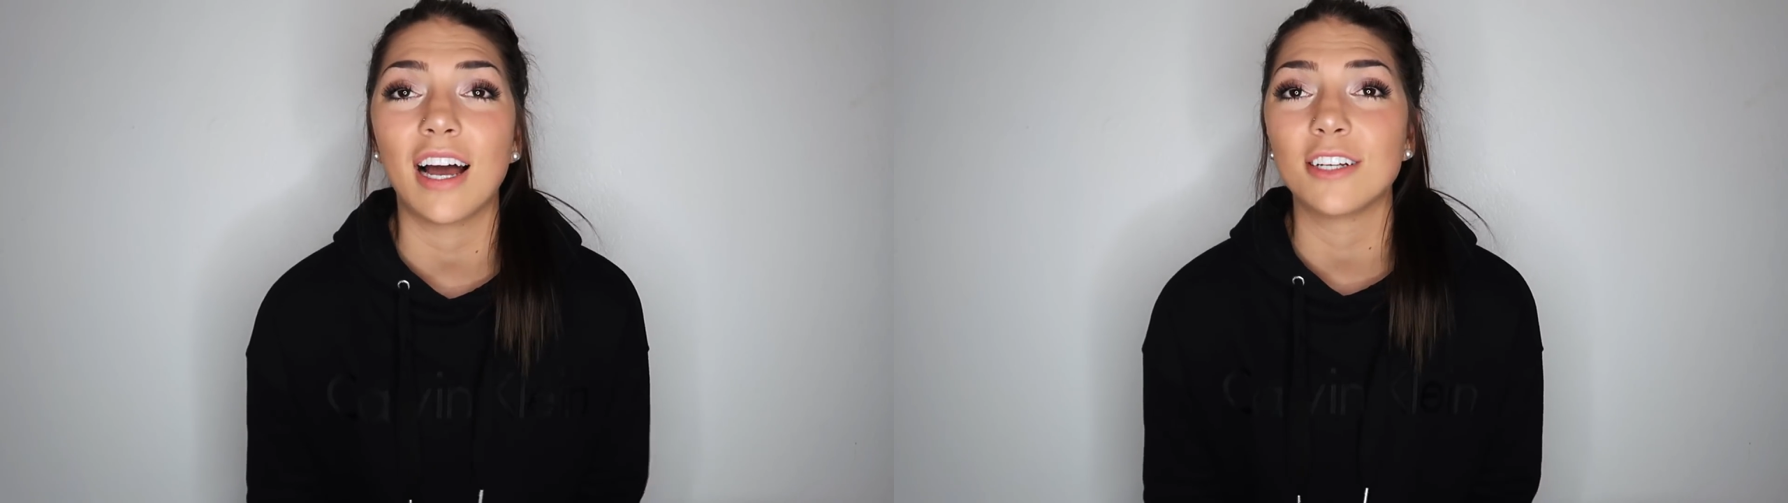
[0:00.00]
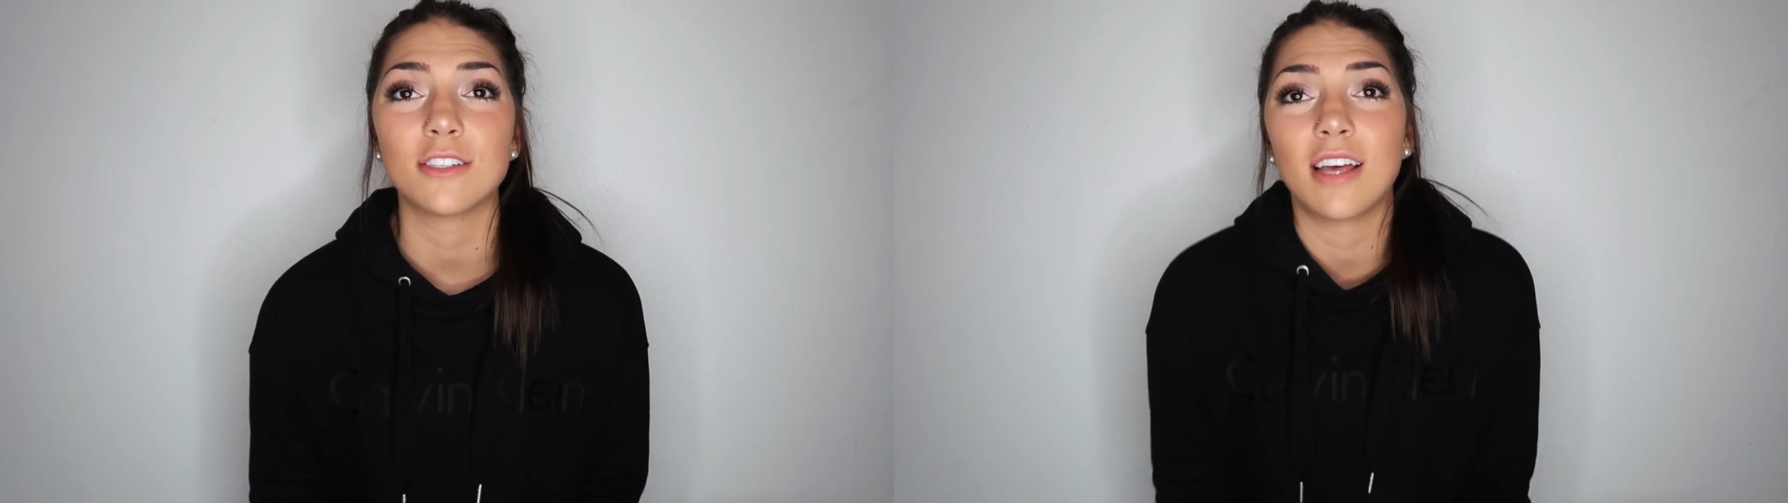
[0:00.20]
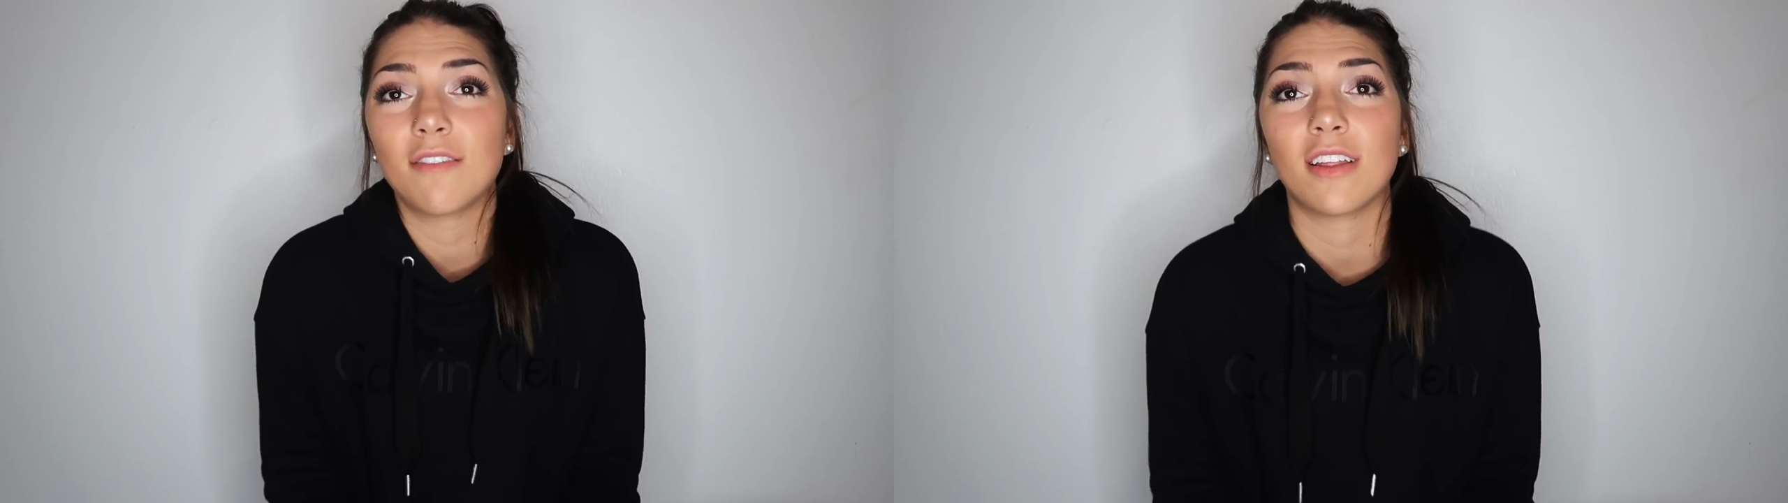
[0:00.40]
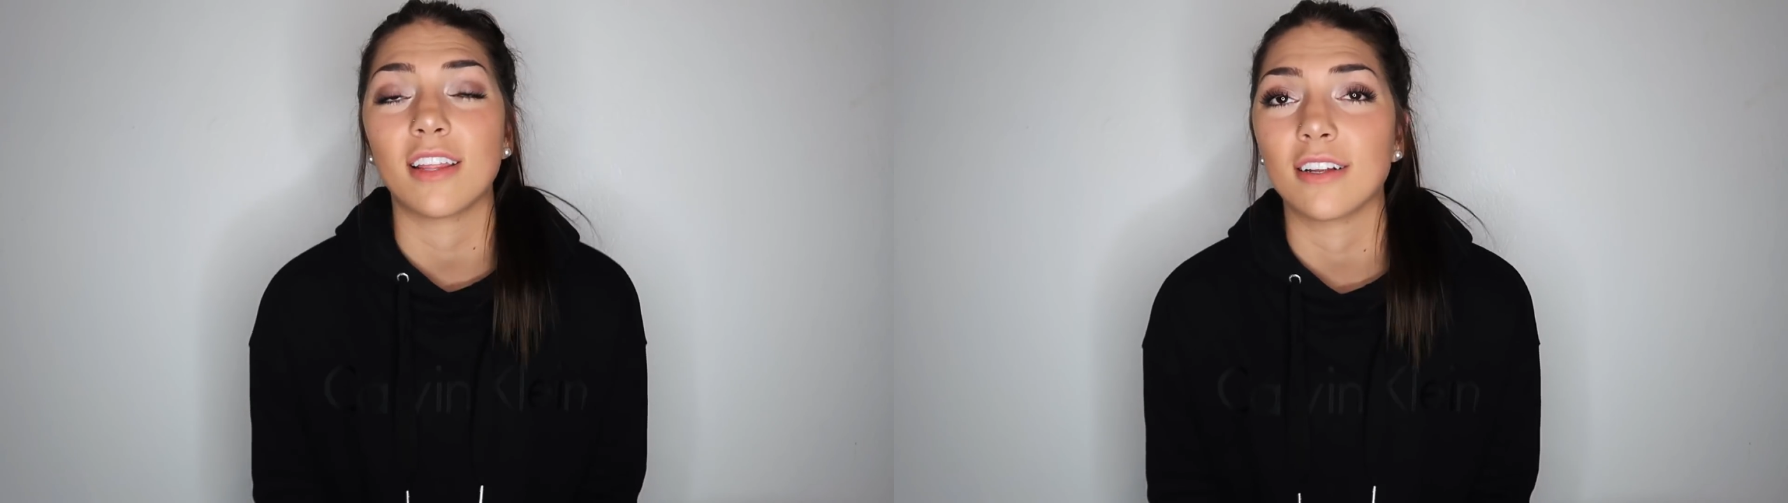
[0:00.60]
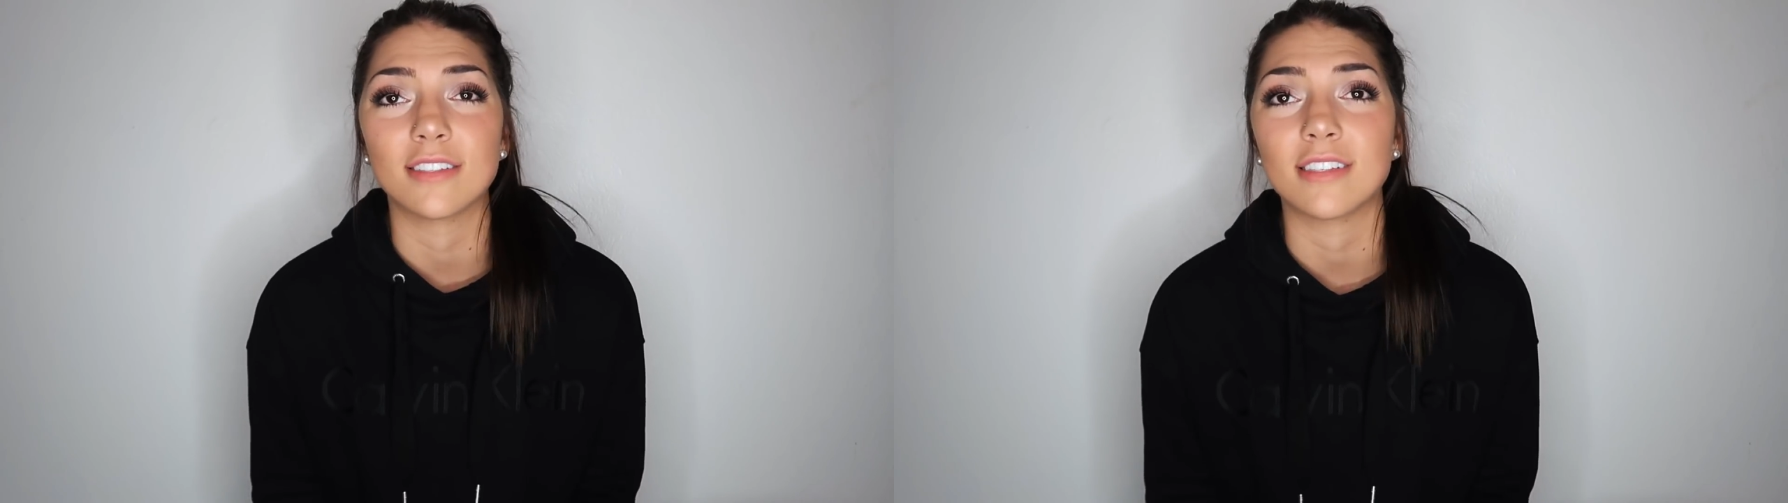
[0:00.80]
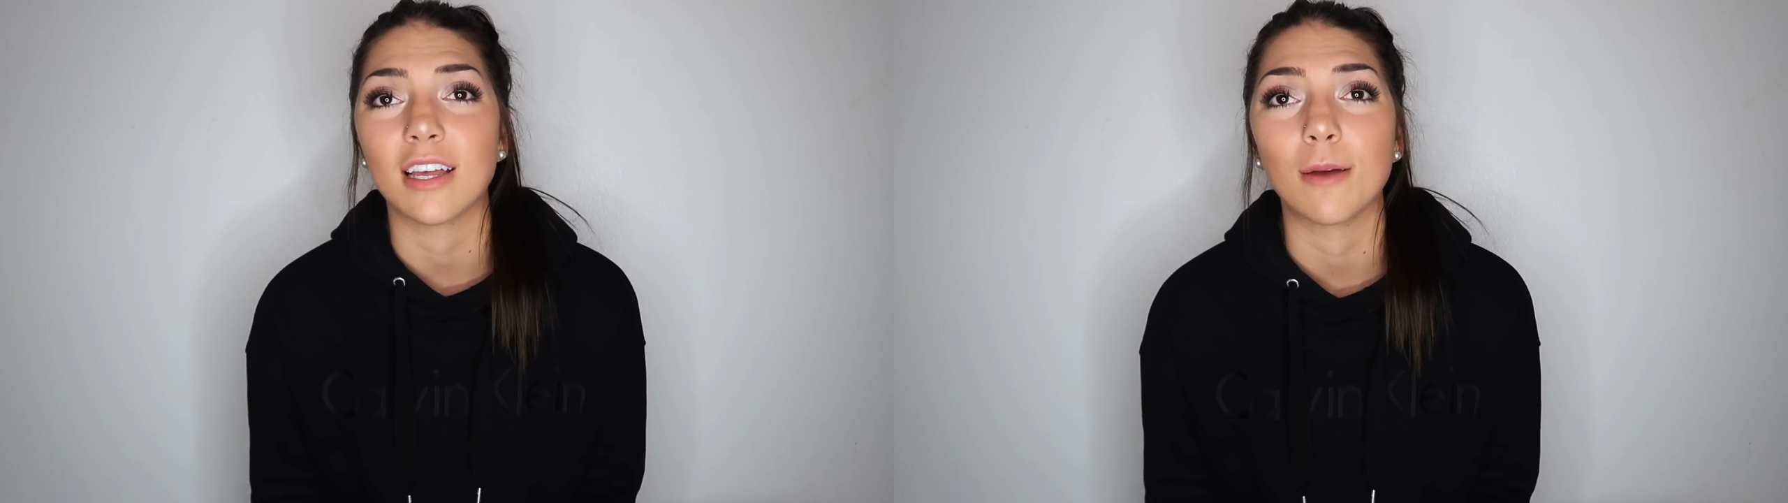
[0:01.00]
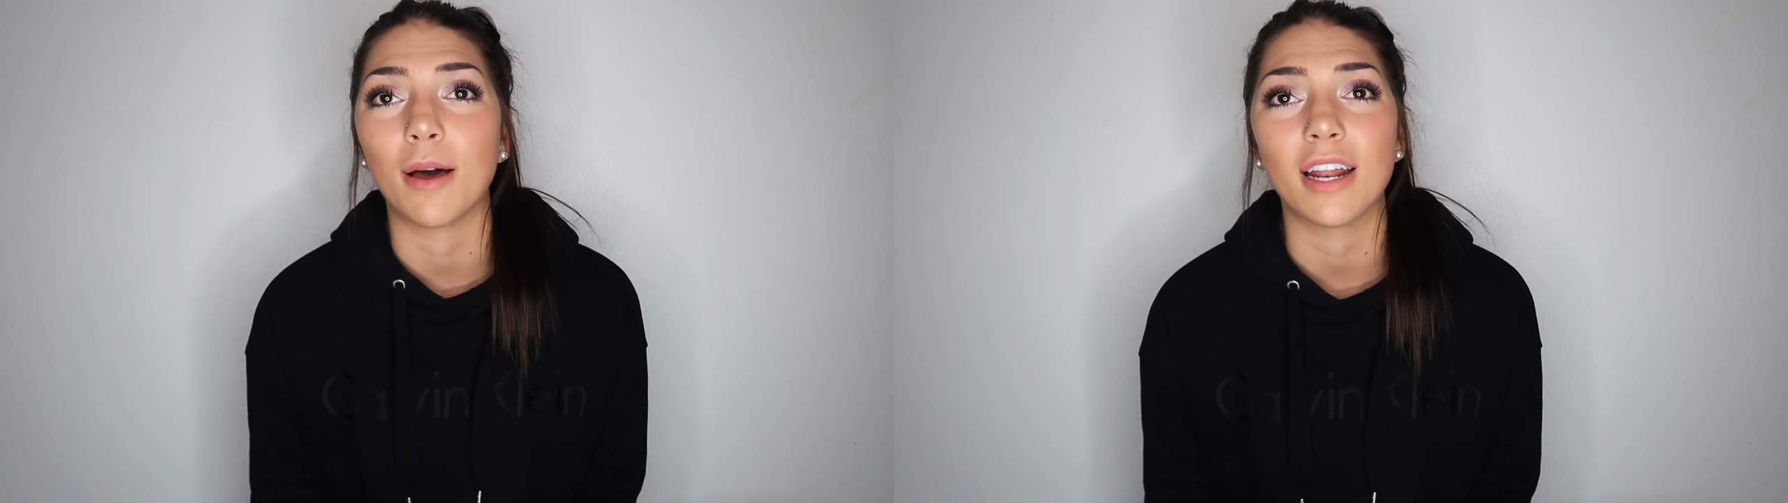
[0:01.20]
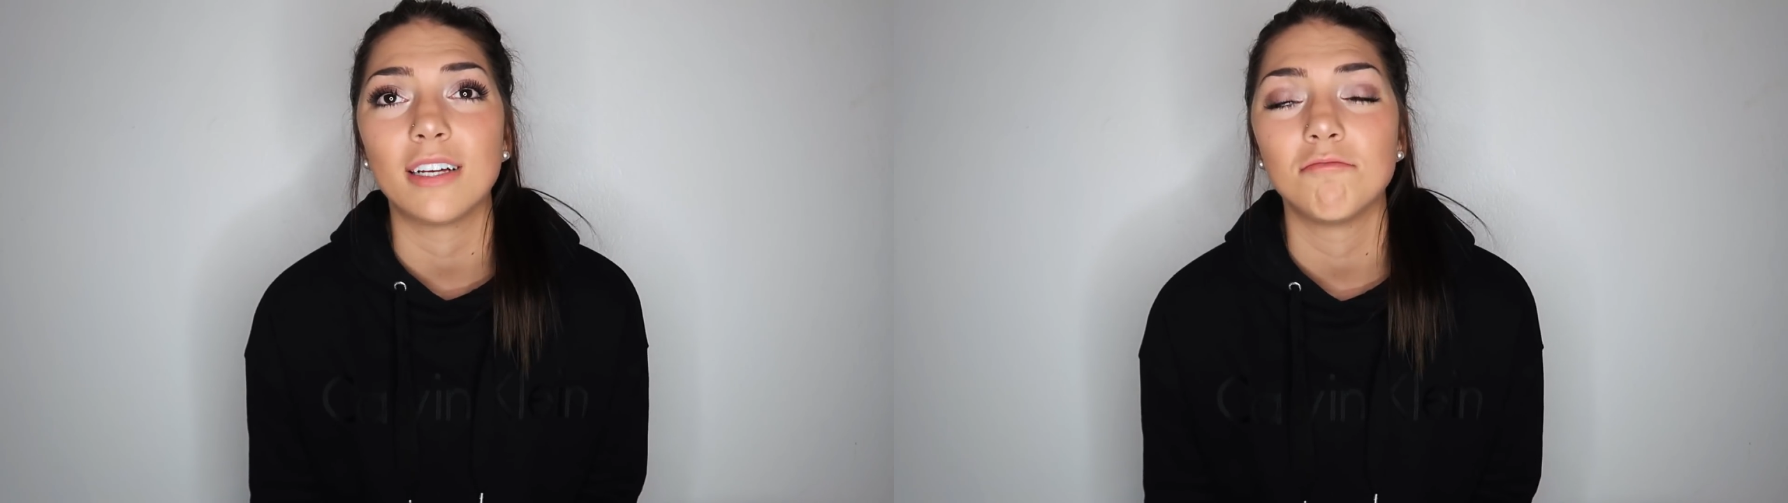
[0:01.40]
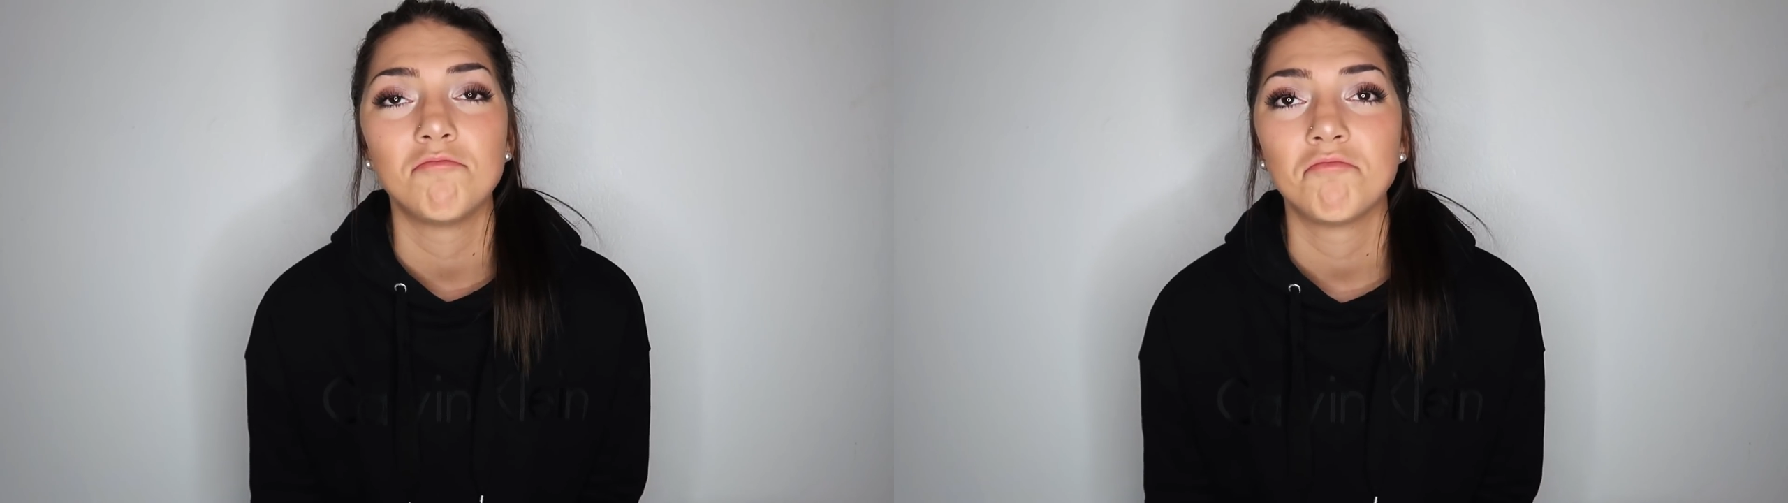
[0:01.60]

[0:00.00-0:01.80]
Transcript: I just have nothing else to say about it.